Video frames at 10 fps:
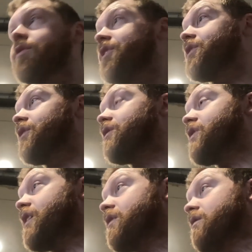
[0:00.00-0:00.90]
16
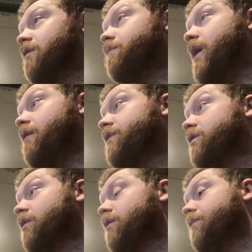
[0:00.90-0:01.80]
sets, a pair
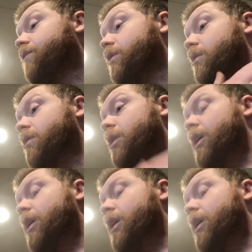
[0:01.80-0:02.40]
of